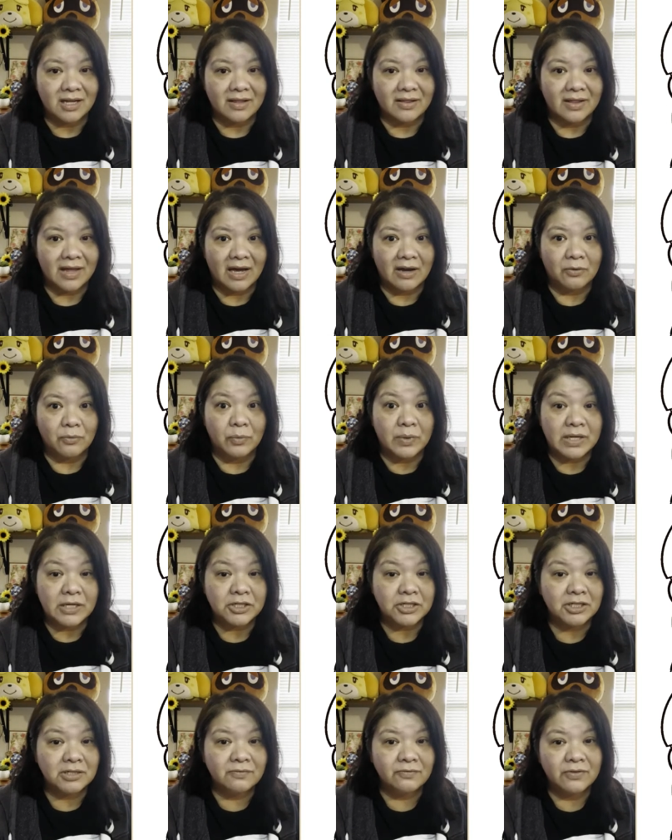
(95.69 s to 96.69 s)
that we
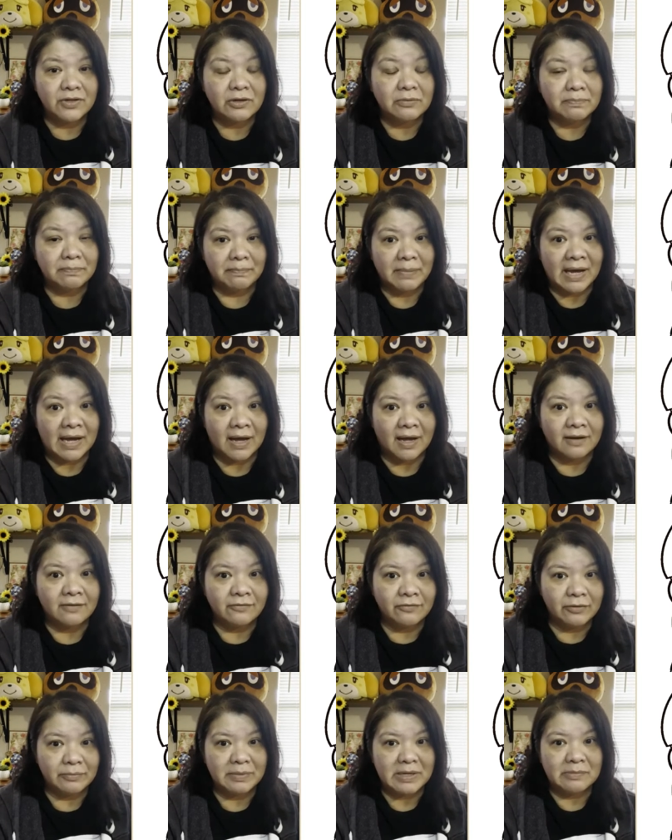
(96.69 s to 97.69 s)
should feel bad
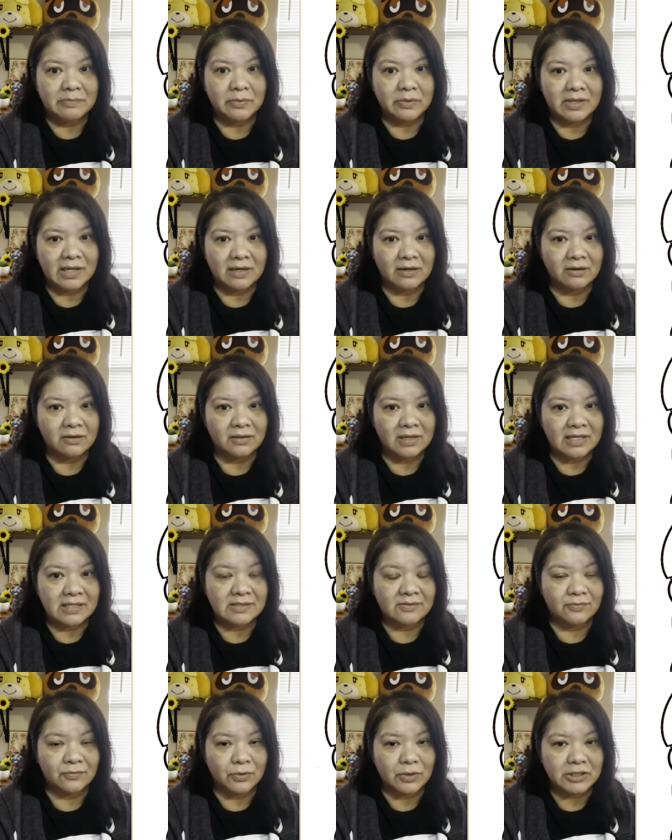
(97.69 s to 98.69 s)
for people that are
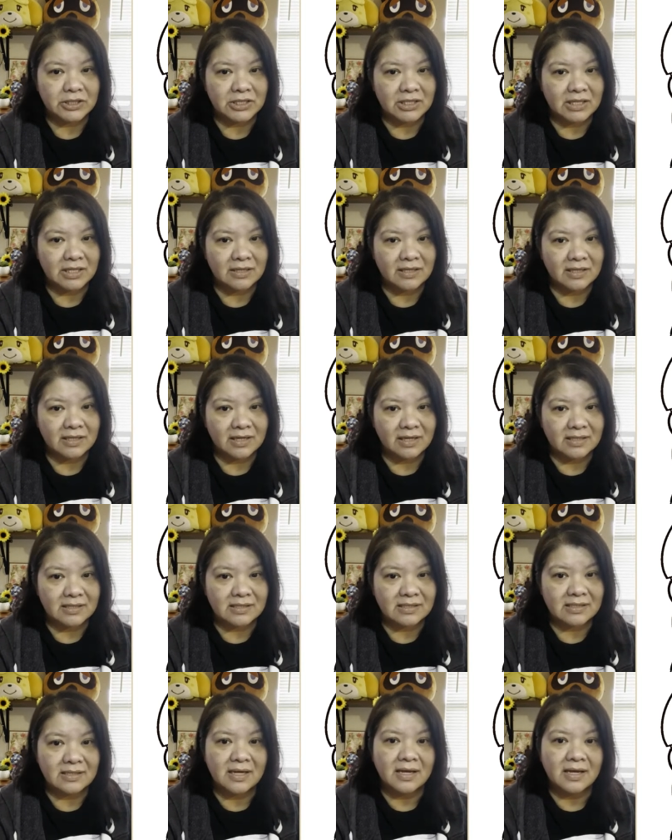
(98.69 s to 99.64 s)
less fortunate than us.